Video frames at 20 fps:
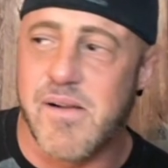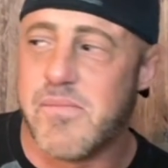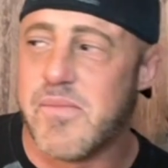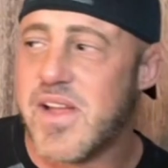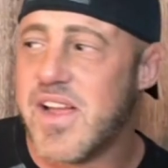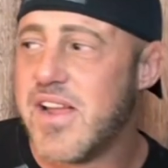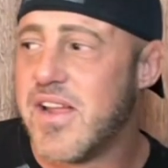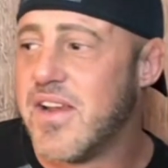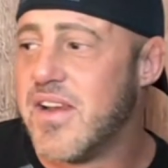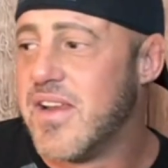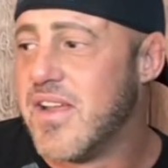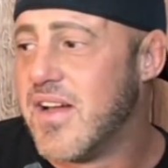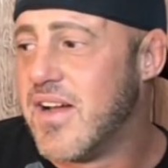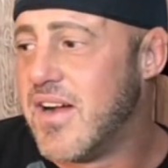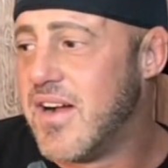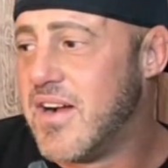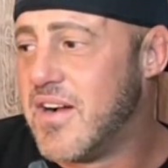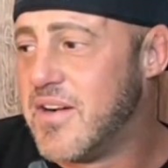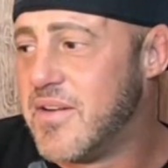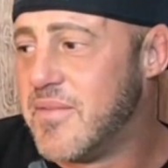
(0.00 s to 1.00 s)
man.
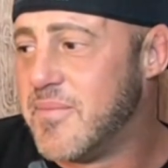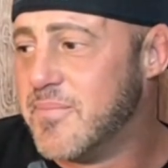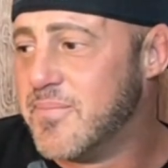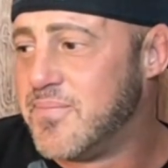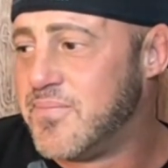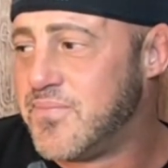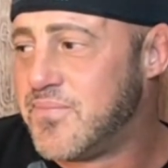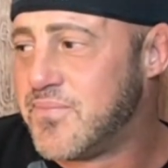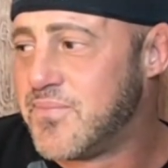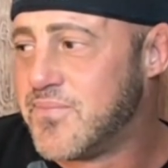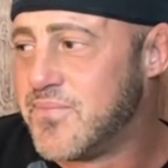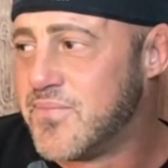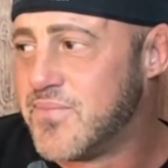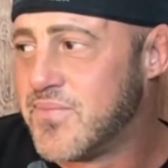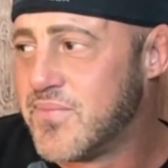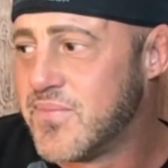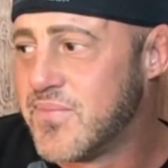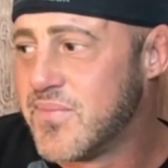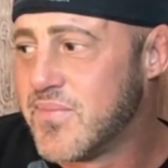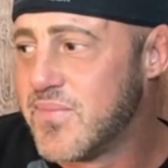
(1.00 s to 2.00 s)
Um,
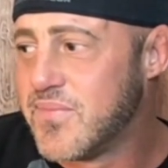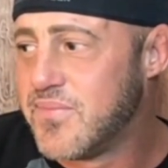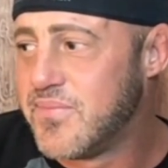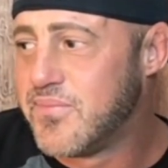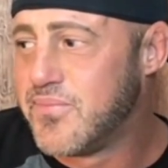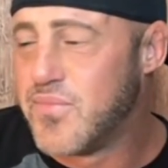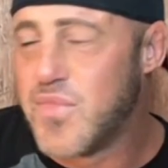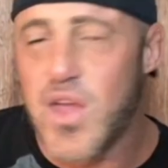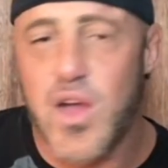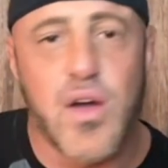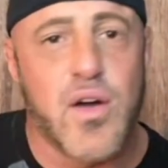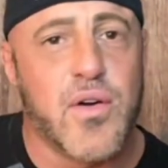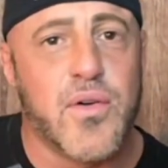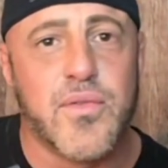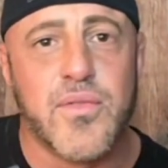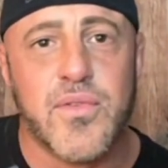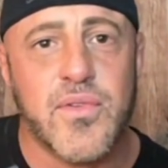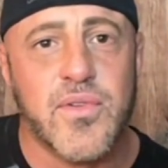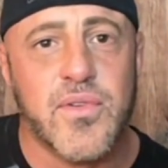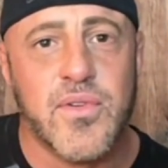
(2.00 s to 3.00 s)

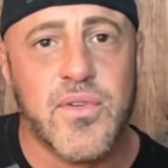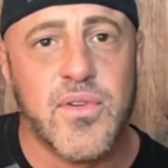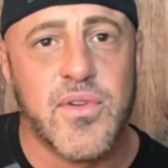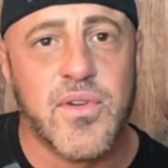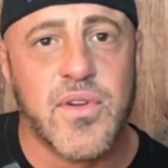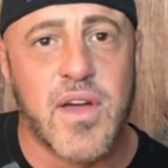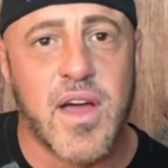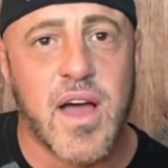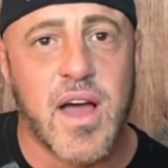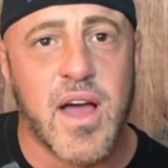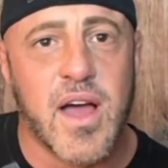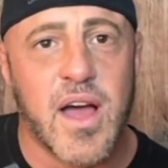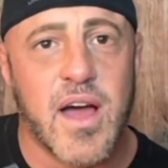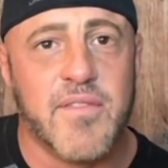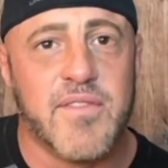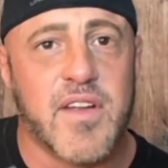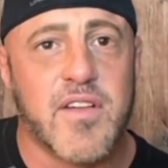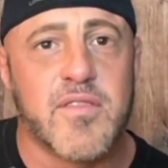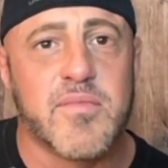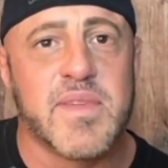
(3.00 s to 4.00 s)
no. I've
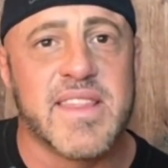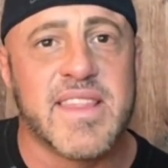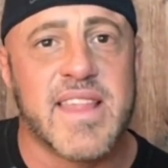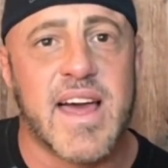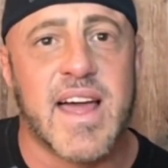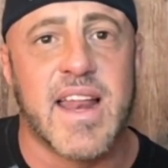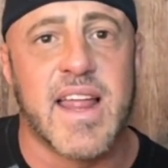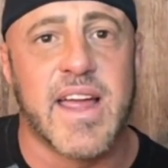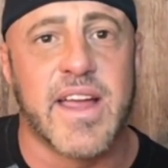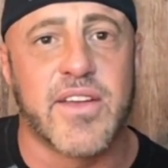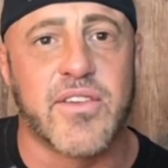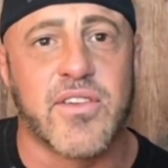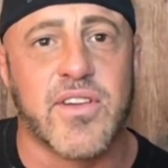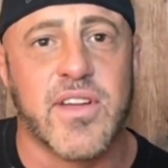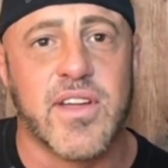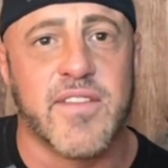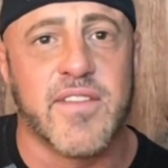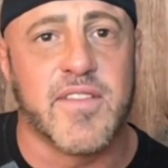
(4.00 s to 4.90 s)
never been that angry. I've